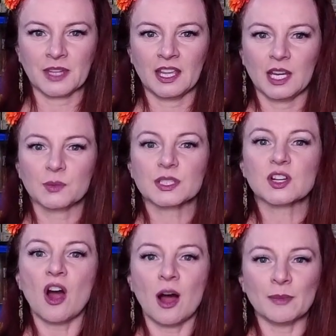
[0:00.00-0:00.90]
It was
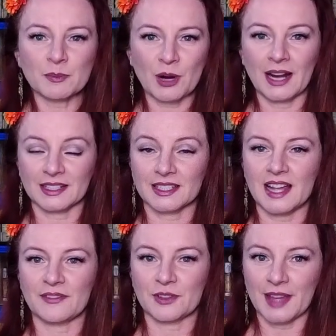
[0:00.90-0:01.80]
common practice
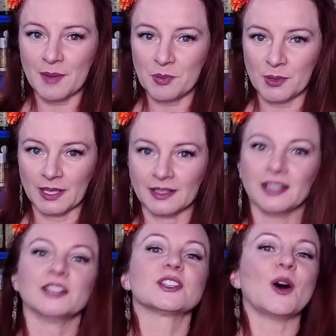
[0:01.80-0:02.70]
after that point
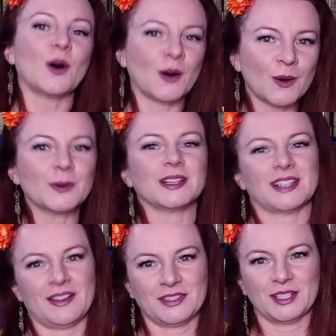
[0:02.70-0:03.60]
to always
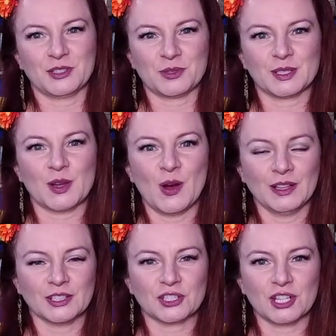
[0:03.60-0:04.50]
have citrus on
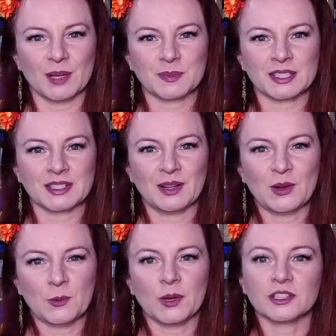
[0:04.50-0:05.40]
the ships.
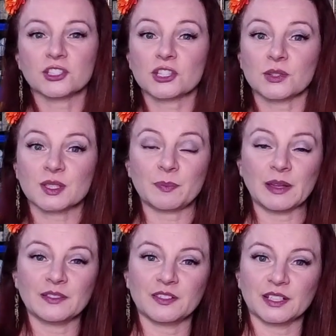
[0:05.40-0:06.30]
While this shows the
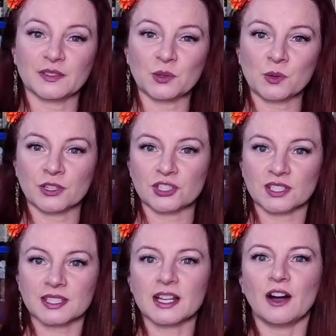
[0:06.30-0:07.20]
benefit of the orange
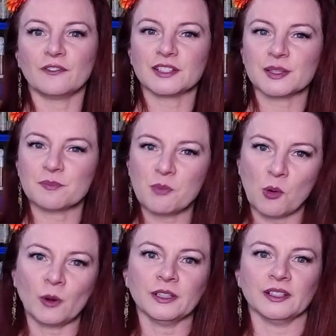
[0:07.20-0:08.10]
itself, it's
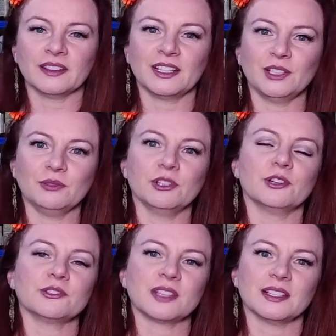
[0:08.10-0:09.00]
important that you
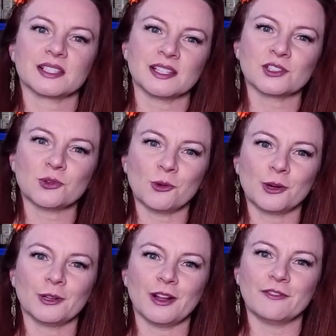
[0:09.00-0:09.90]
note that essential
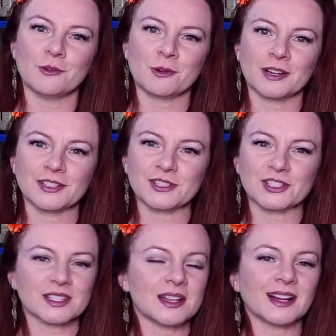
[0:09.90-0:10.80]
oil of orange
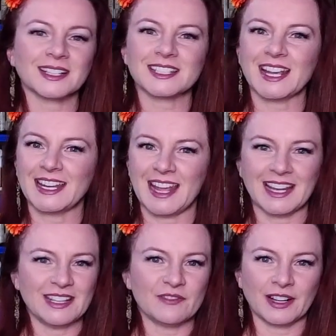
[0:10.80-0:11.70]
does not contain
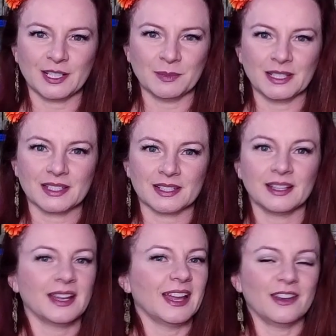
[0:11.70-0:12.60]
any vitamins
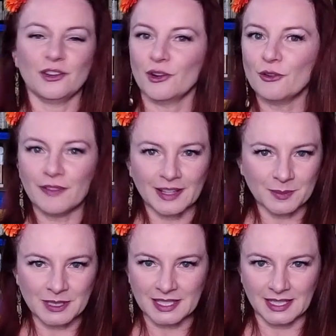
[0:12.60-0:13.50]
and no
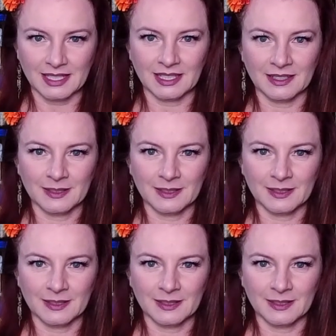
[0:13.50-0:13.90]
vitamin C.